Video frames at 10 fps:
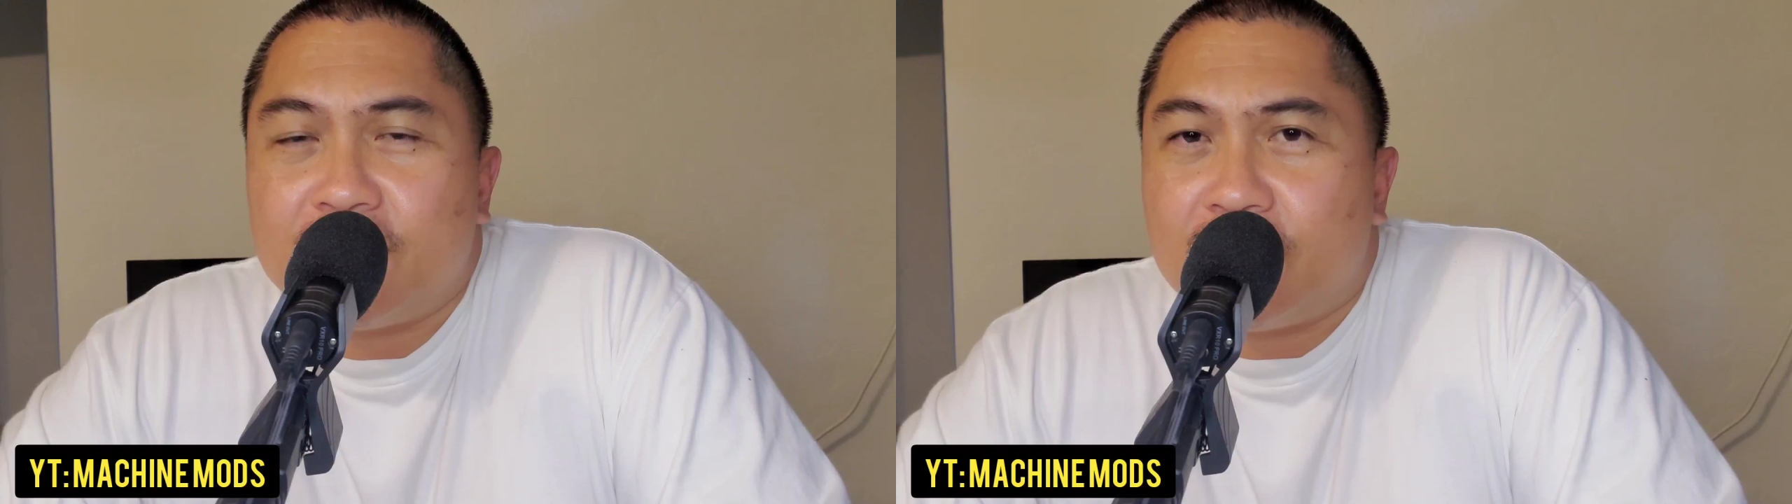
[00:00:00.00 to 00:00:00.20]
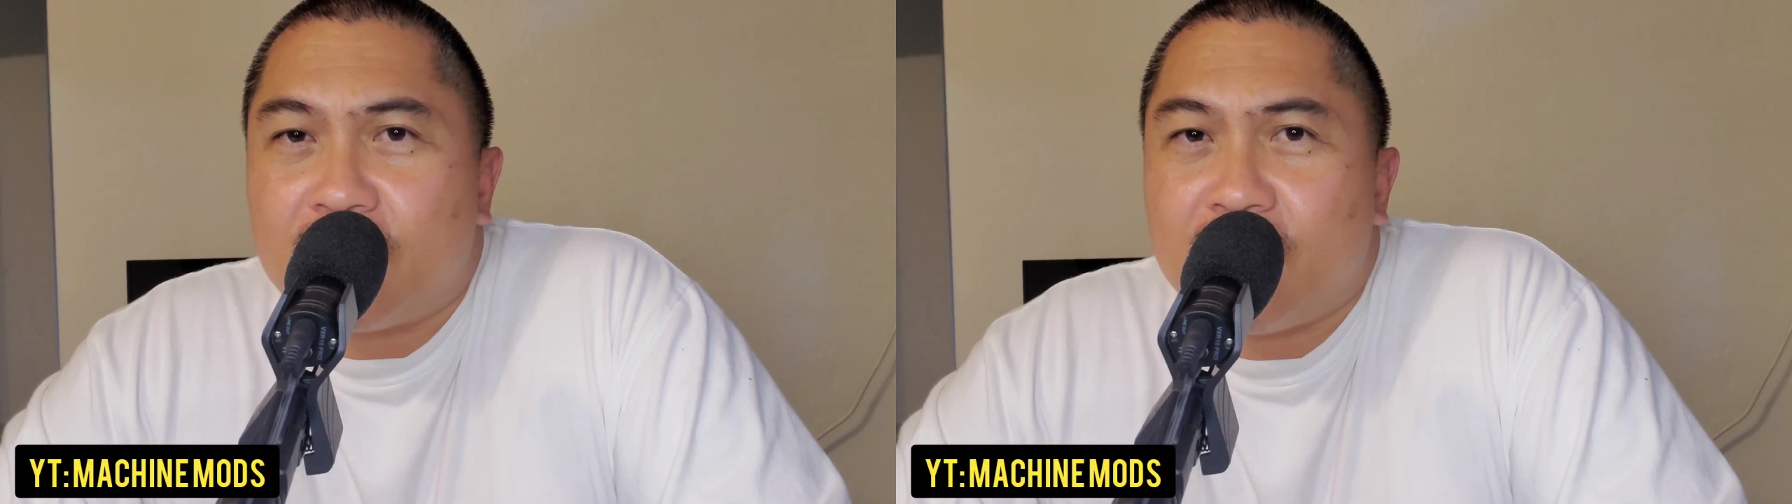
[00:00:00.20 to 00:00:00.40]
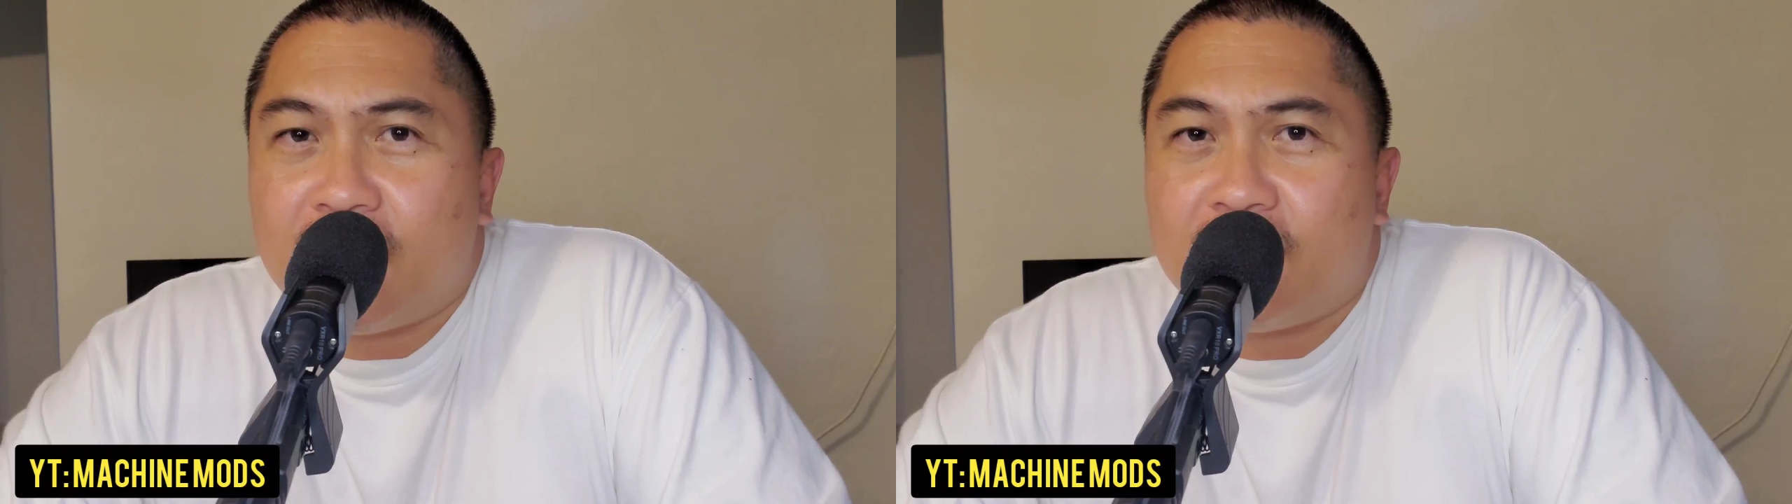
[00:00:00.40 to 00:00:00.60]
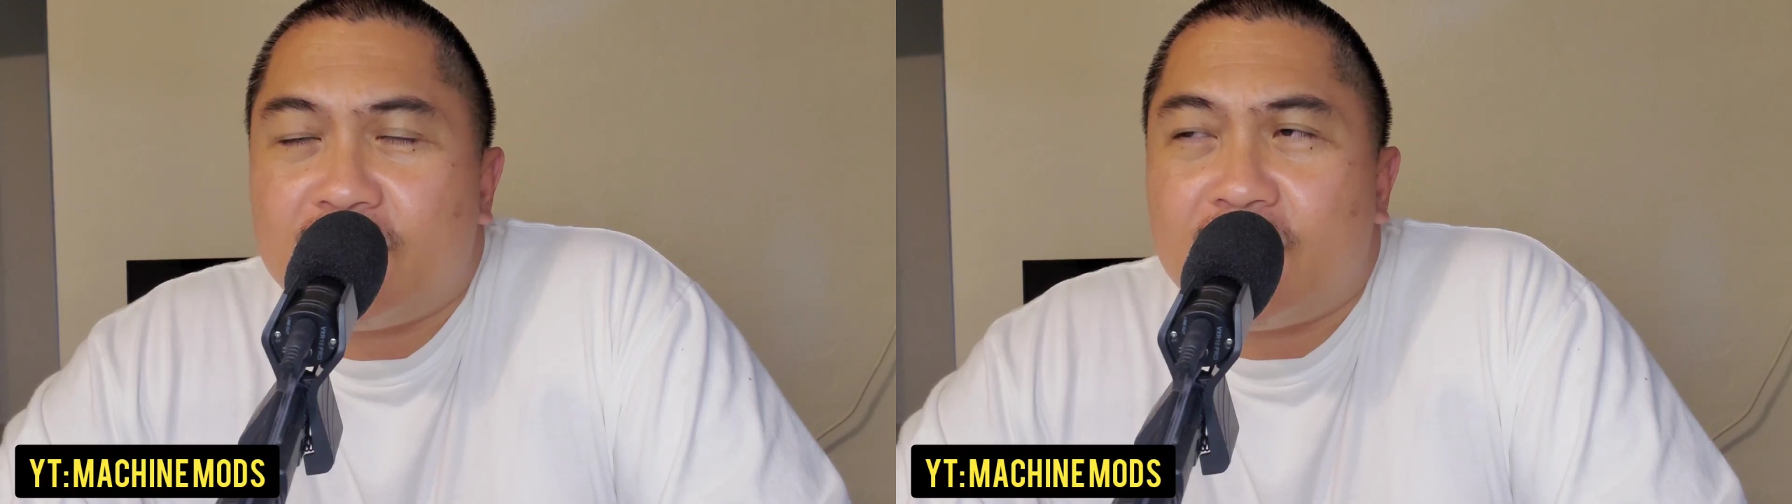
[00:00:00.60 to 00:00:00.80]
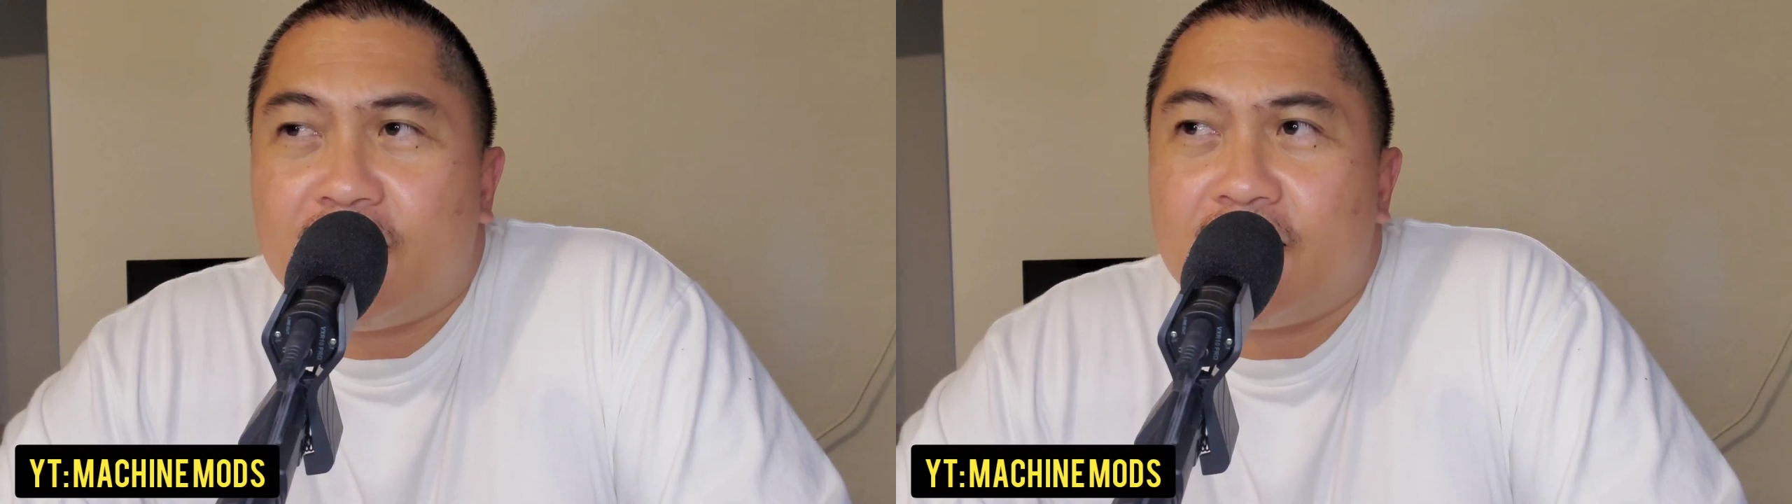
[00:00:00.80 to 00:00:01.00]
don't
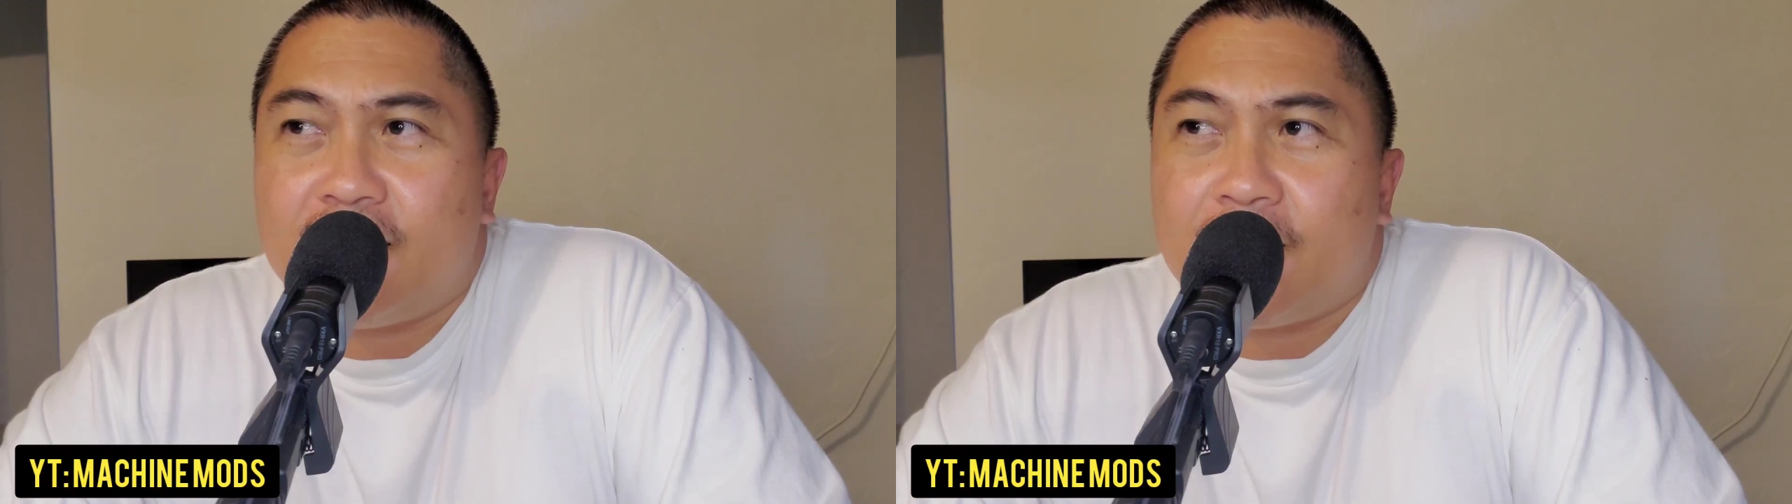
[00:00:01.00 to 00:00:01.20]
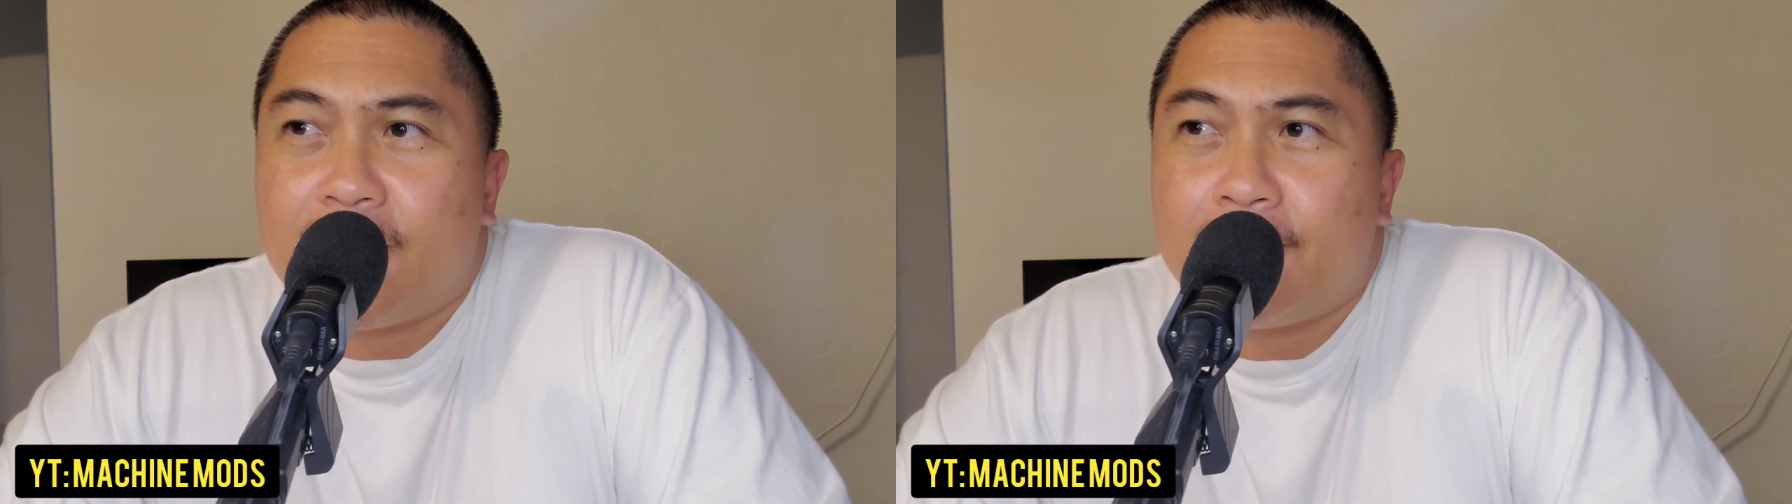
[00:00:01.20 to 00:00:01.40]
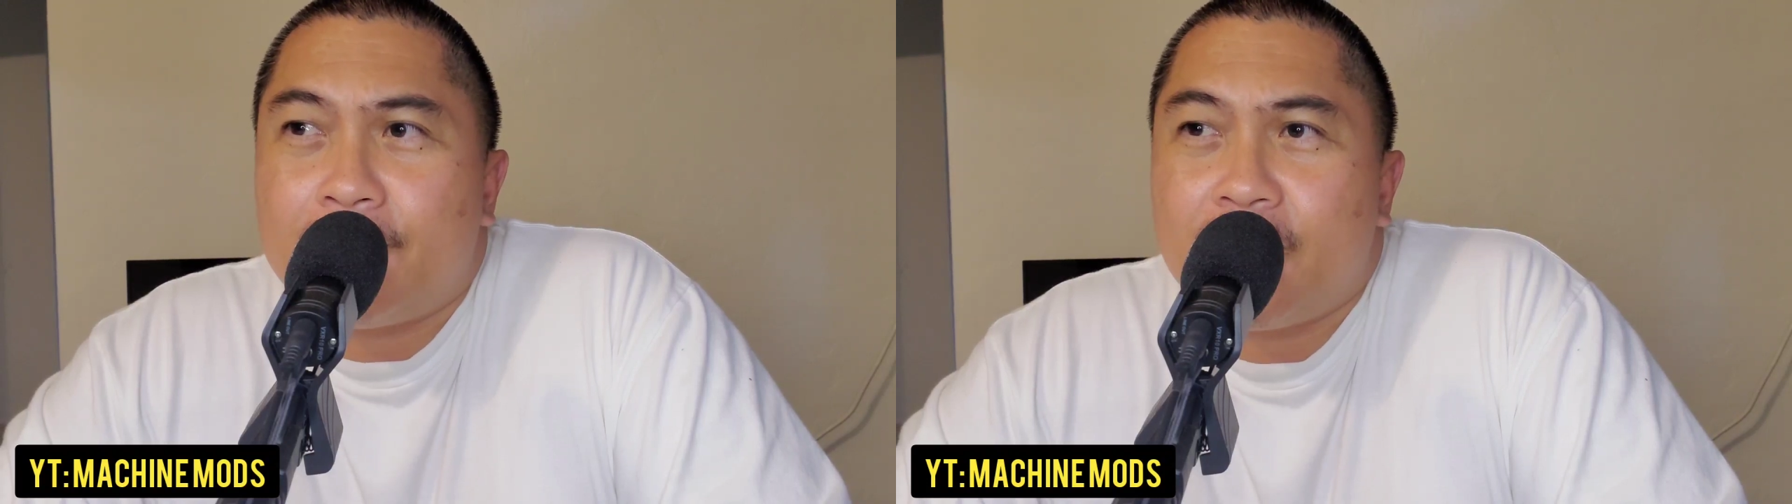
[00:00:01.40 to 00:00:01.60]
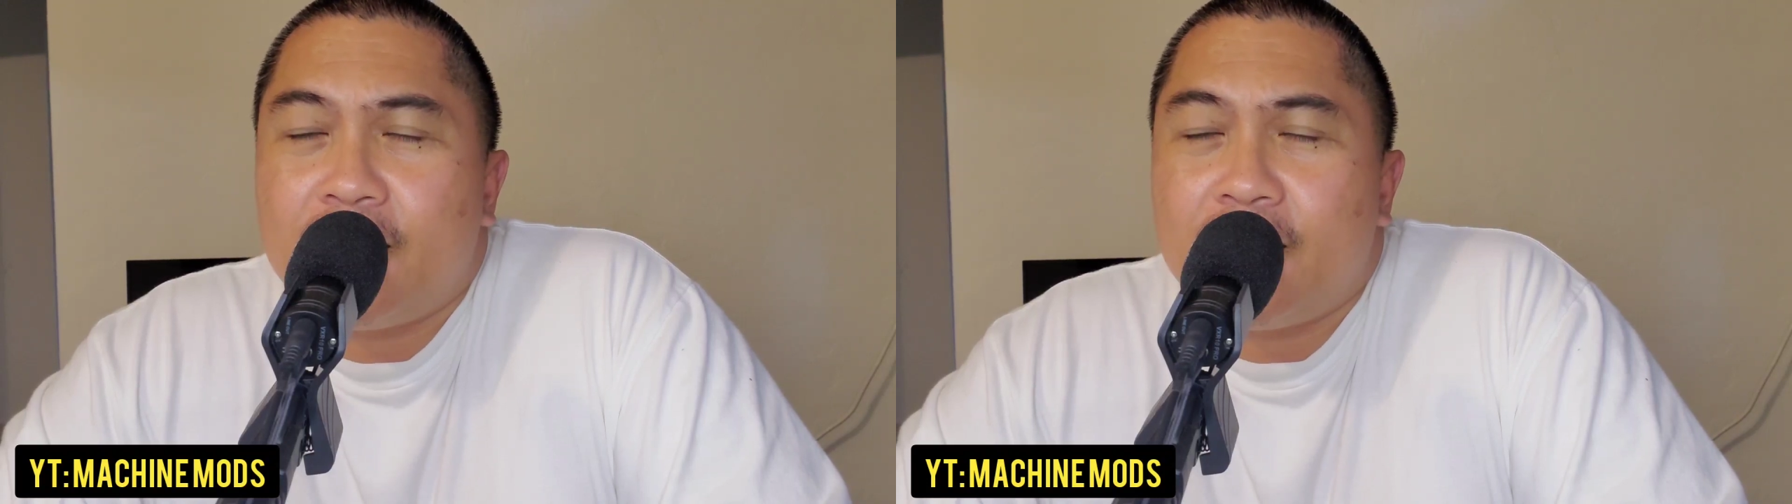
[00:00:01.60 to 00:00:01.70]
have a.